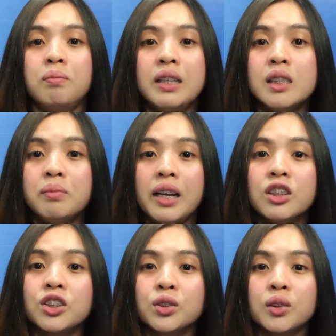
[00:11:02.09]
please make
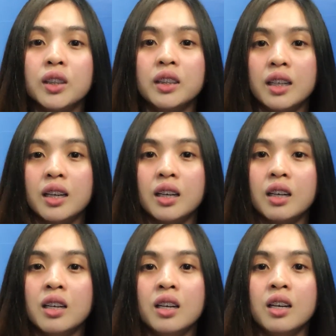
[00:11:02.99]
sure
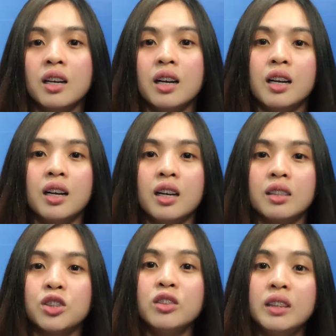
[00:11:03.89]
na
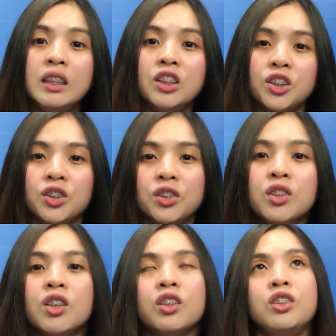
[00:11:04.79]
sundin nyo
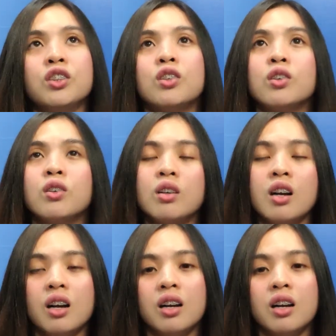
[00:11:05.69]
yung